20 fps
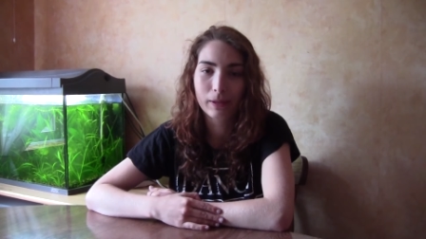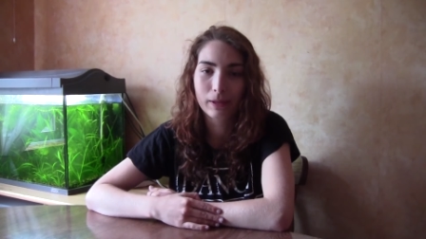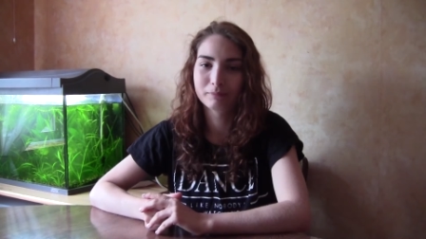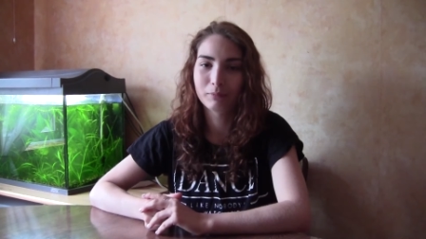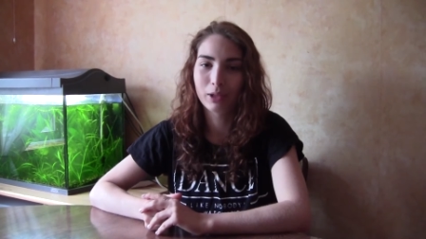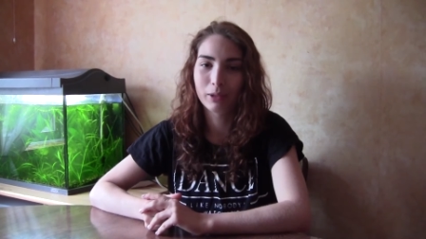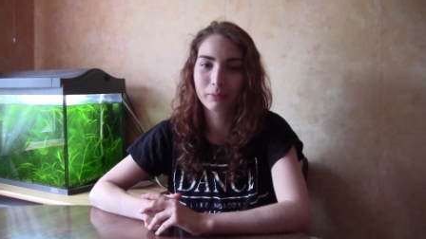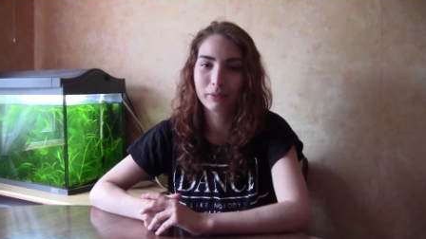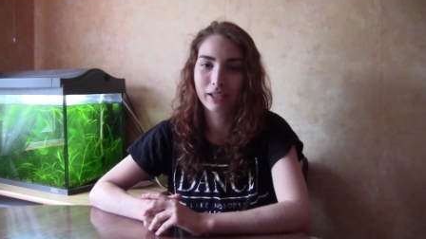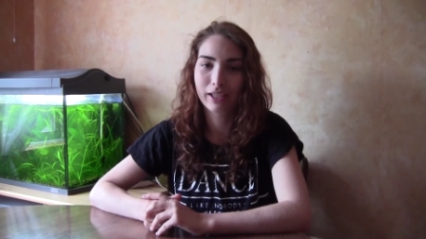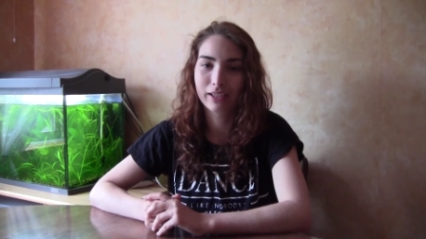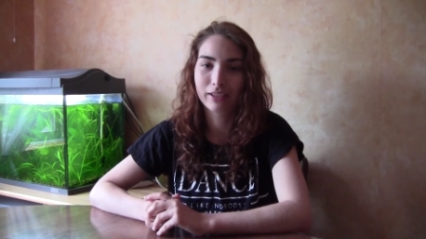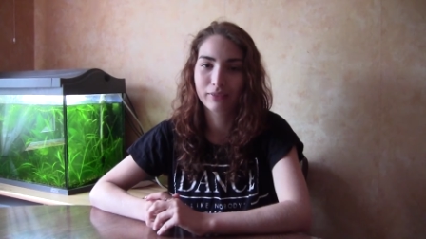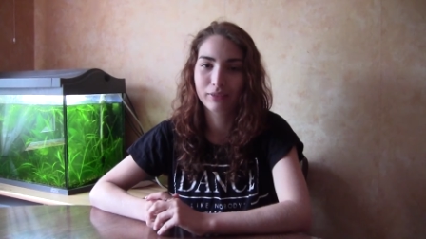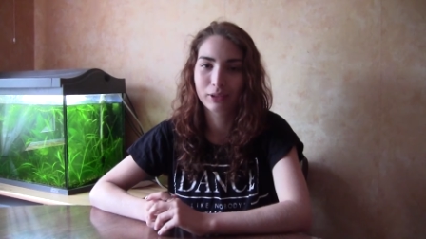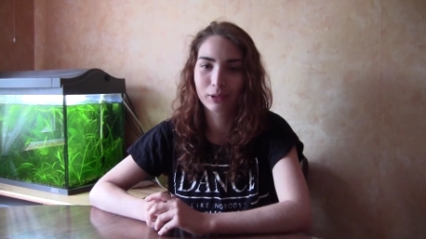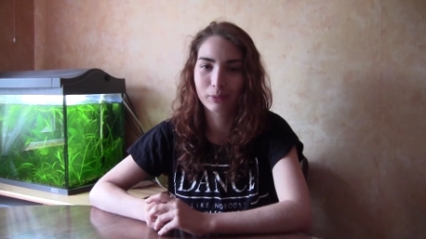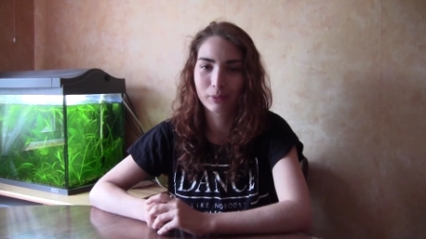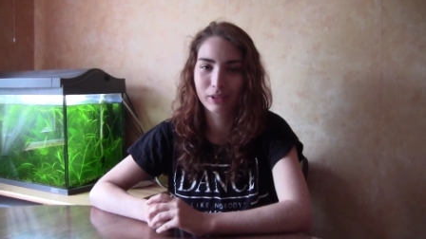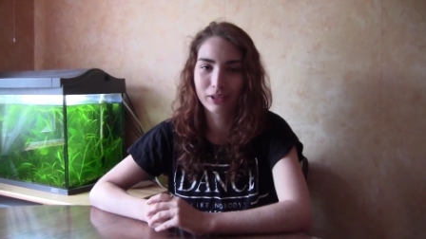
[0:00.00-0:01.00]
Mom, Dad,
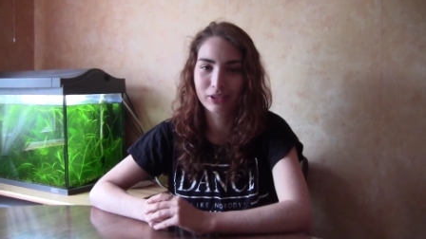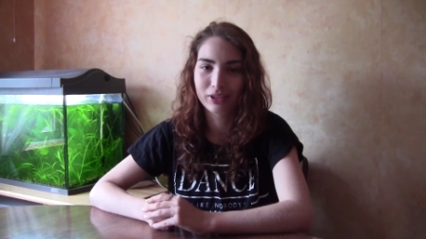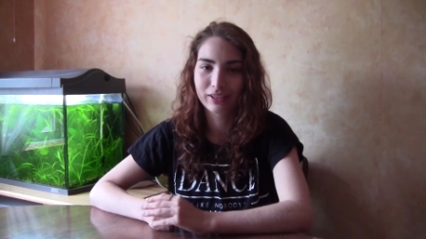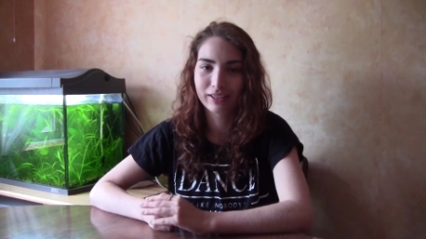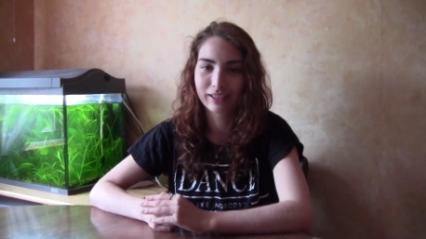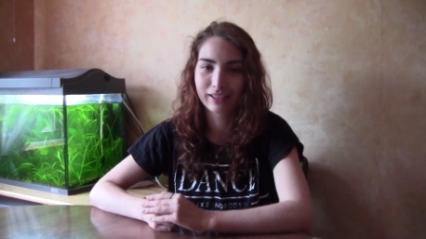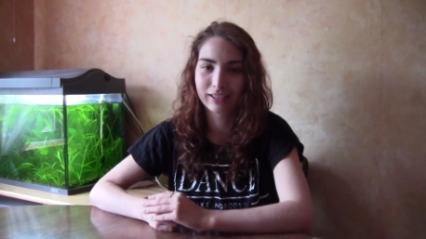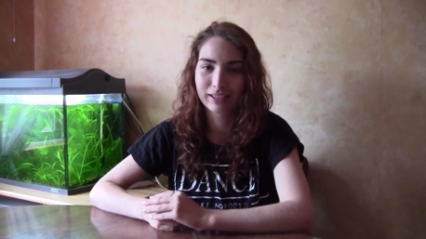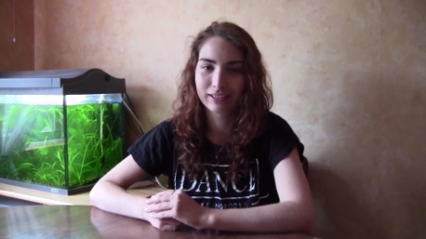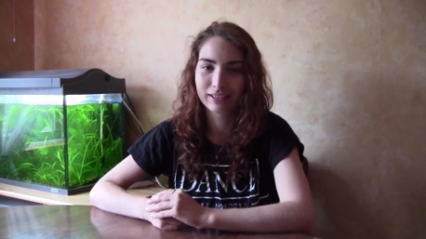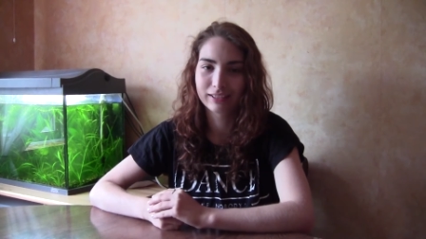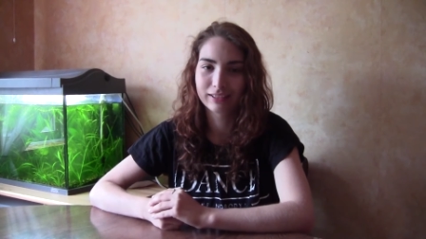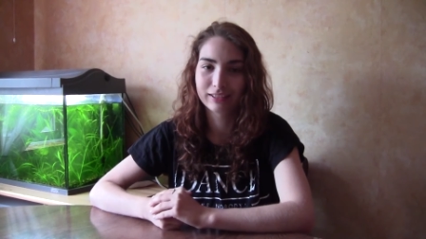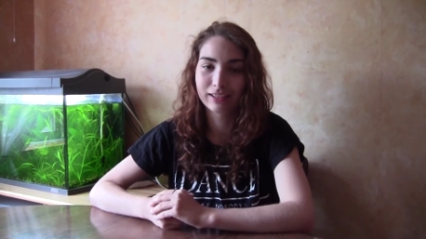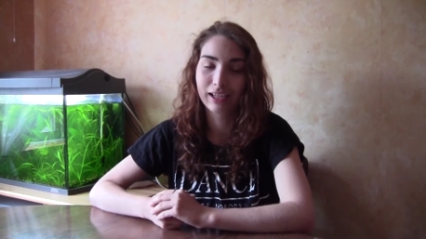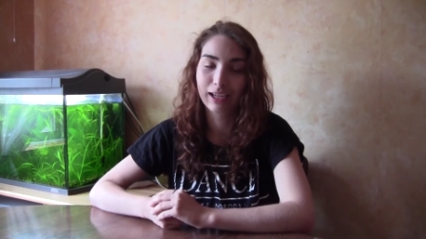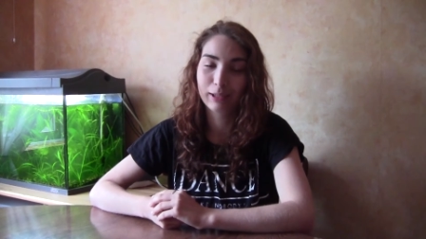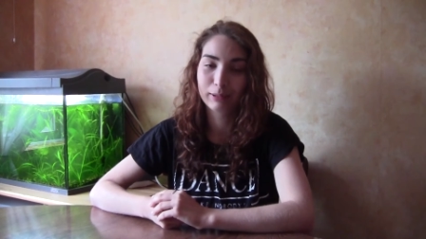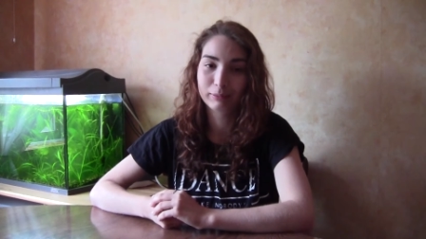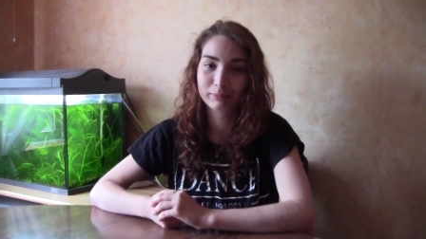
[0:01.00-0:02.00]
if you're watching that,
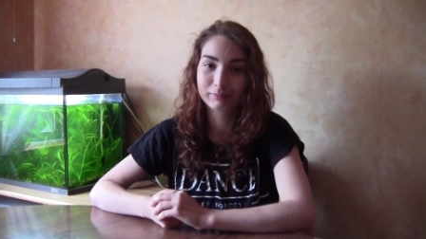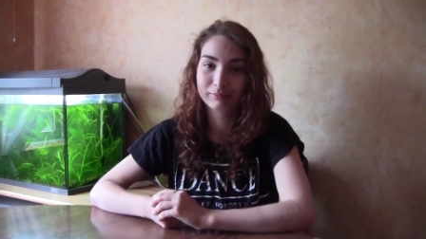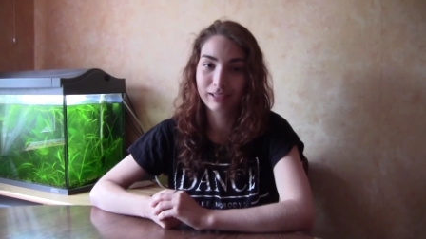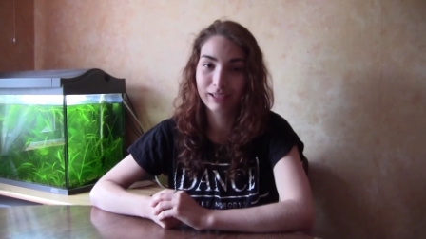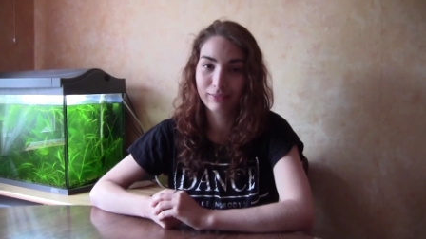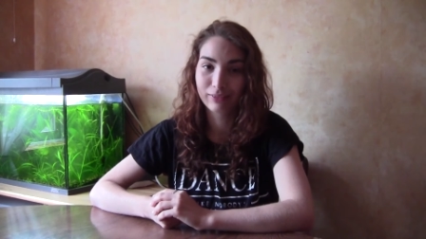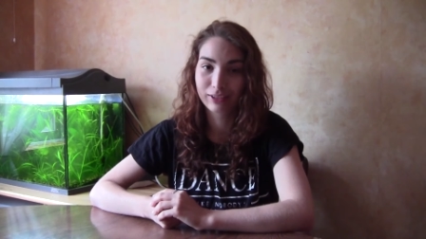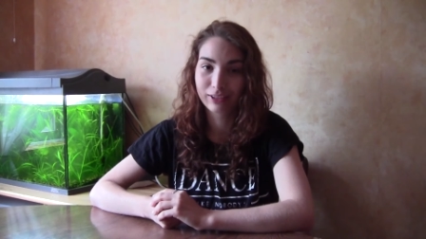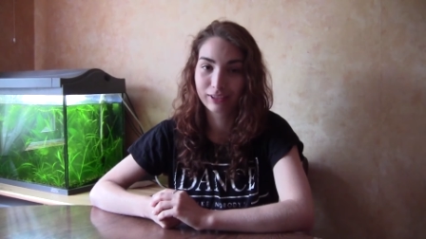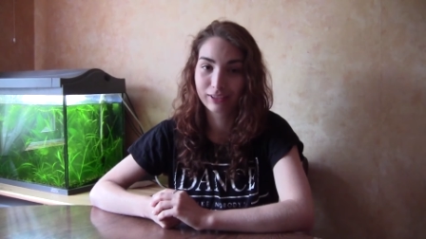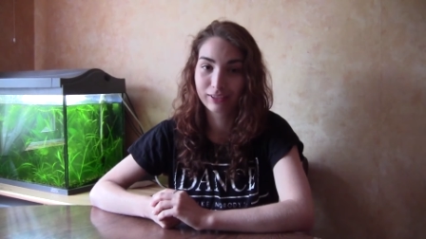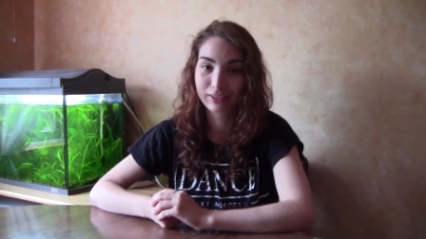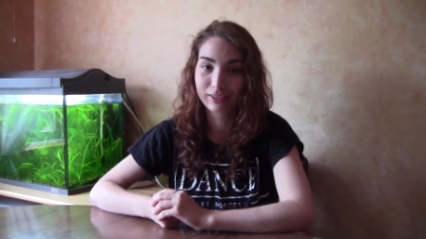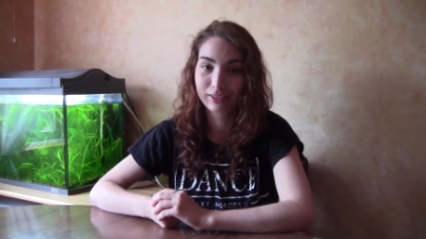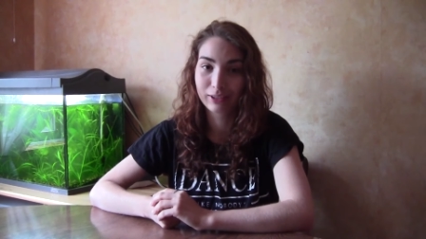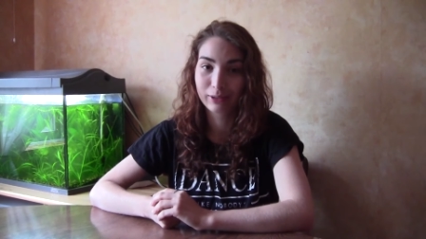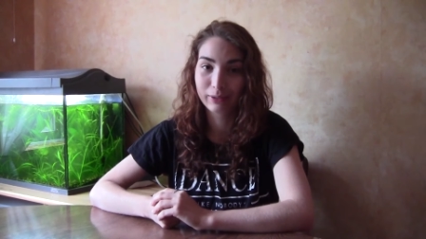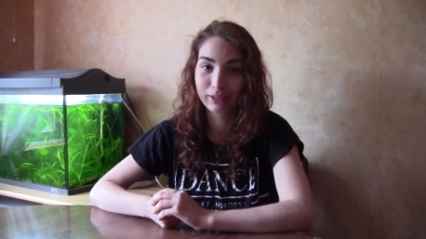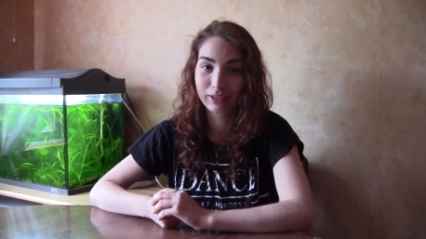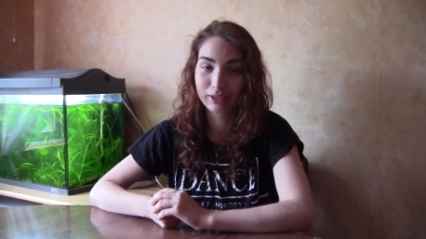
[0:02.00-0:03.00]
I'm never
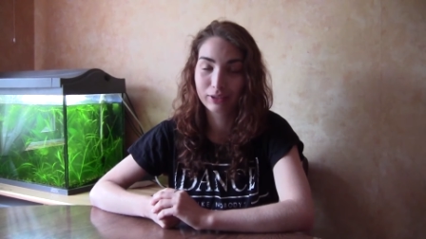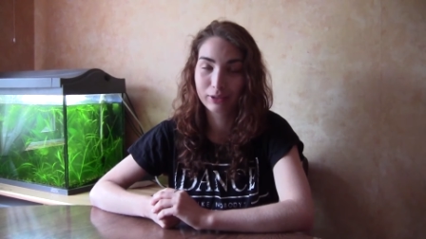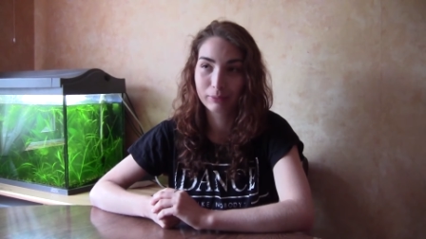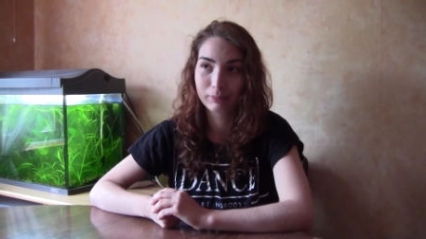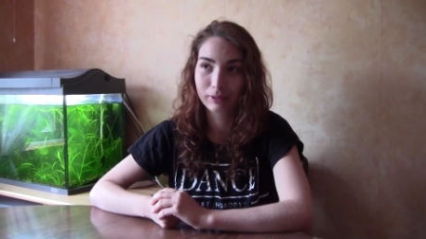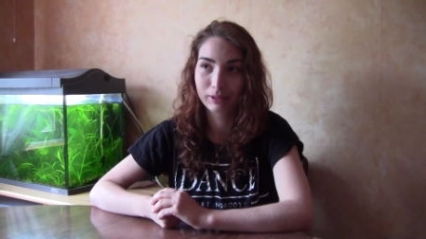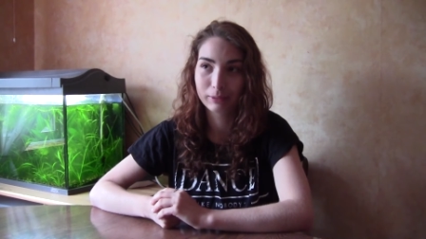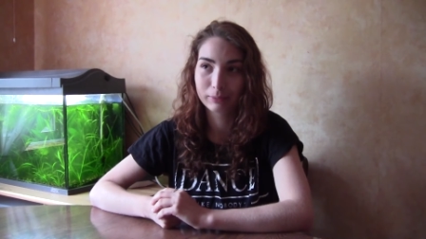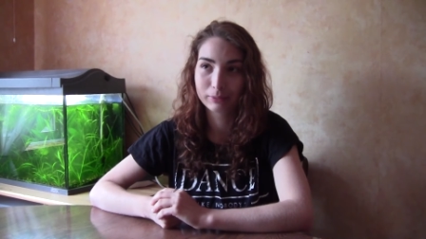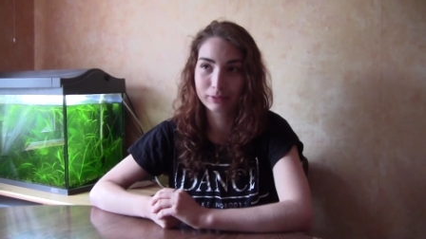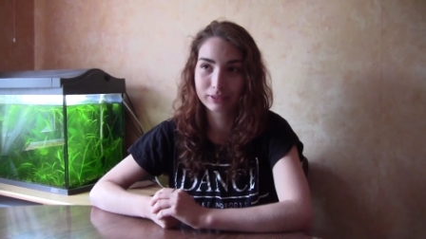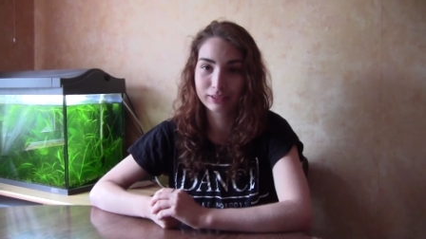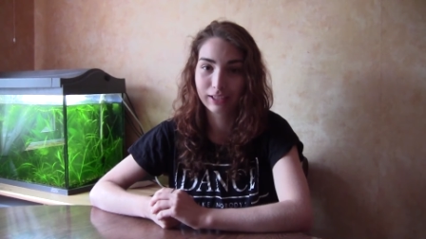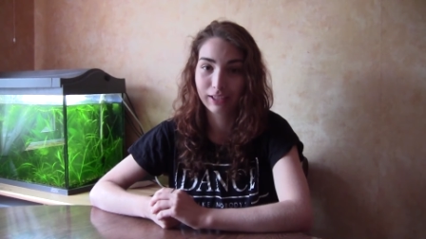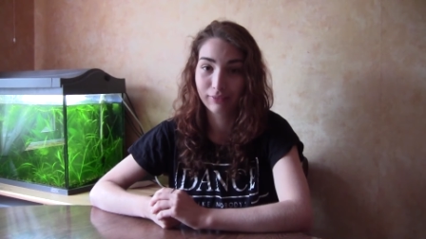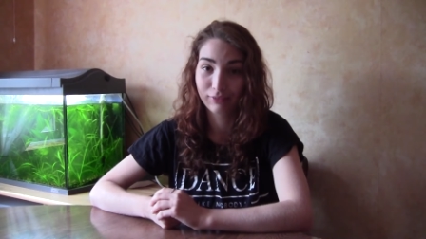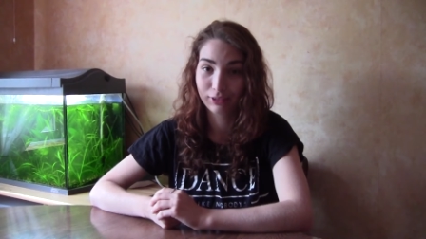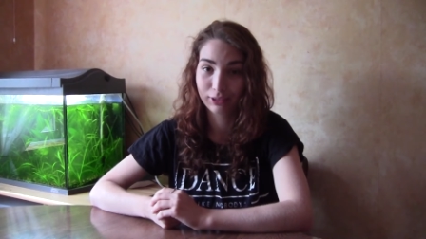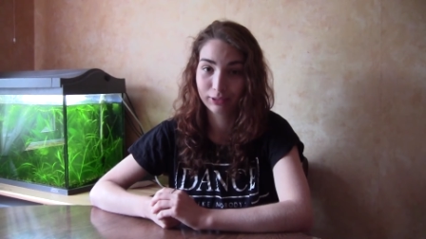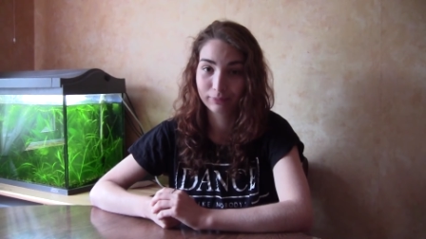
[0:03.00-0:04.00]
going to pubs
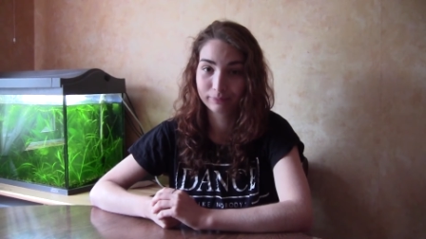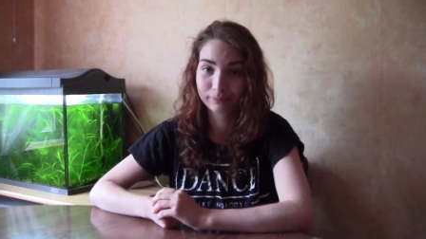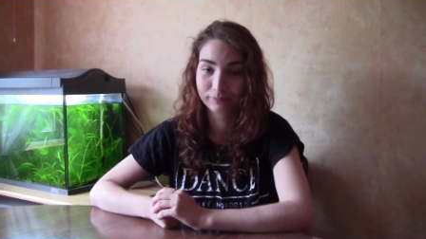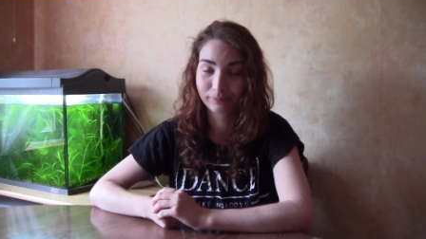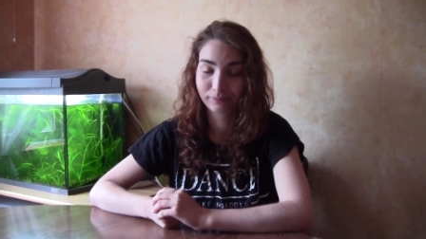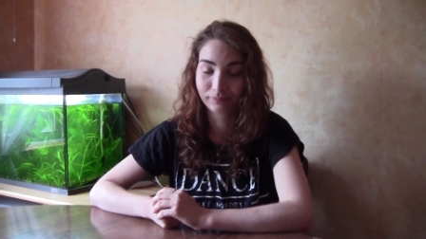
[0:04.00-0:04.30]
ever.